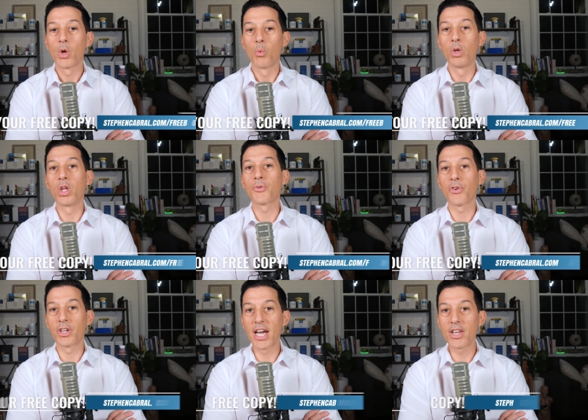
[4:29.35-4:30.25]
We'll look
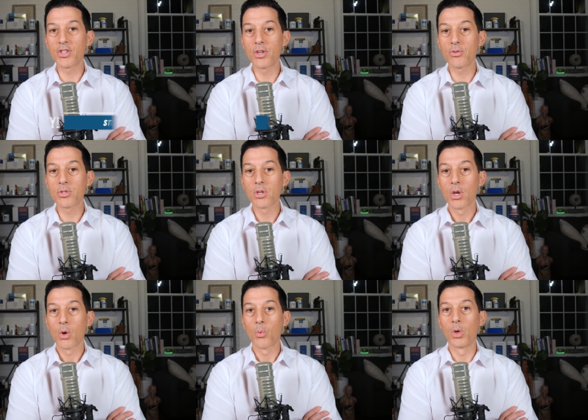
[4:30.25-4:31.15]
for gut issues.
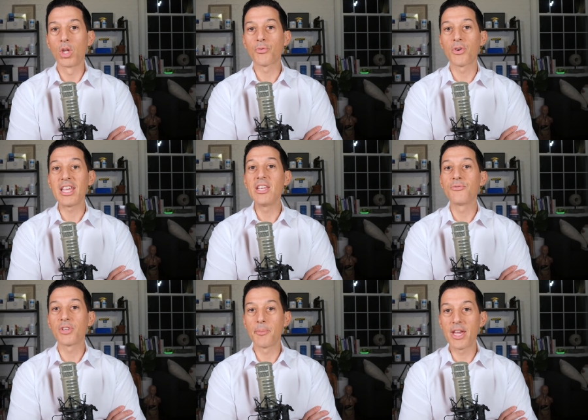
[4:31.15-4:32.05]
We'll look for
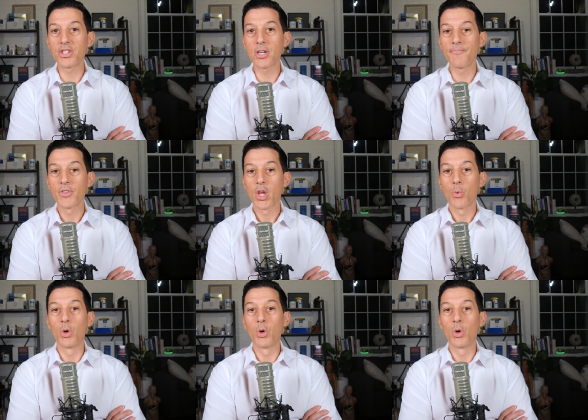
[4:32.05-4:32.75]
inflammation.